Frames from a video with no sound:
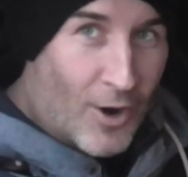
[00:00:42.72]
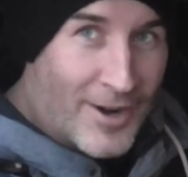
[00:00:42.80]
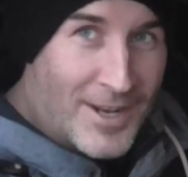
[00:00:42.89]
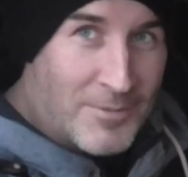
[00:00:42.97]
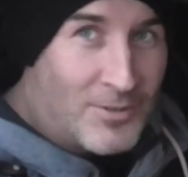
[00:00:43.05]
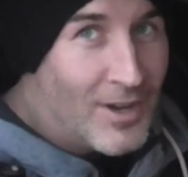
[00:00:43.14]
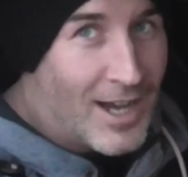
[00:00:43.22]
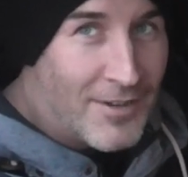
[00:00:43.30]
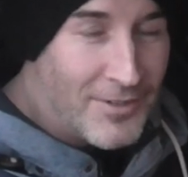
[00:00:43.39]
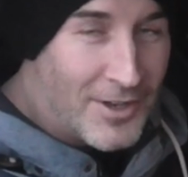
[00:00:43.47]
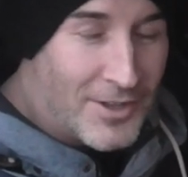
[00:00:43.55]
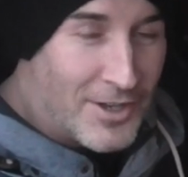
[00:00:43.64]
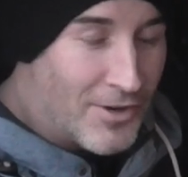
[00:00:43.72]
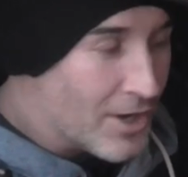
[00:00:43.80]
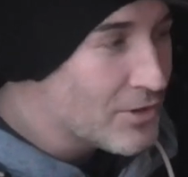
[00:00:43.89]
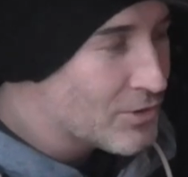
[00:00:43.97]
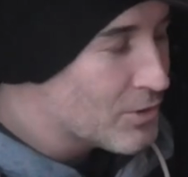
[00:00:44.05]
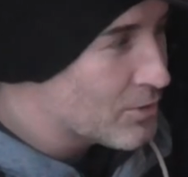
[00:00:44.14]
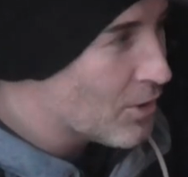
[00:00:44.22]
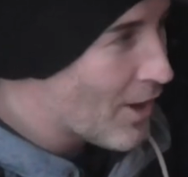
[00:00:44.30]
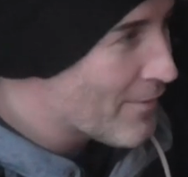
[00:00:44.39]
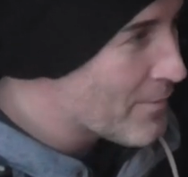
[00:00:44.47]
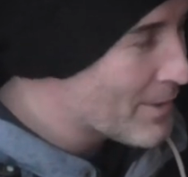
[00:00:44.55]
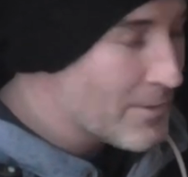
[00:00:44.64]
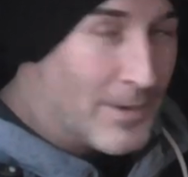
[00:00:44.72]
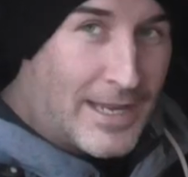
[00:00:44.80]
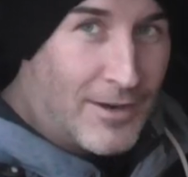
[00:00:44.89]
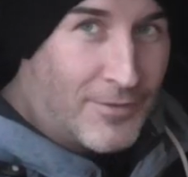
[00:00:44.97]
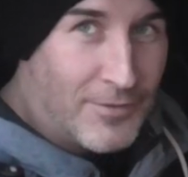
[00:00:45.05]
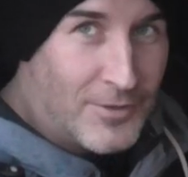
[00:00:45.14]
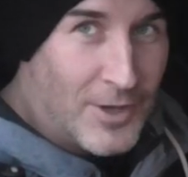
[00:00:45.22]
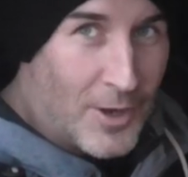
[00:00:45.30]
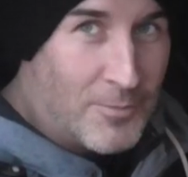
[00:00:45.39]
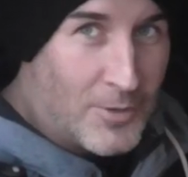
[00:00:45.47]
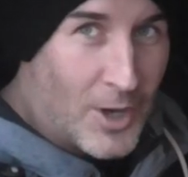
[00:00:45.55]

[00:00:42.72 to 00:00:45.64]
guarding them, so I have them at the ground, so no, everybody be here come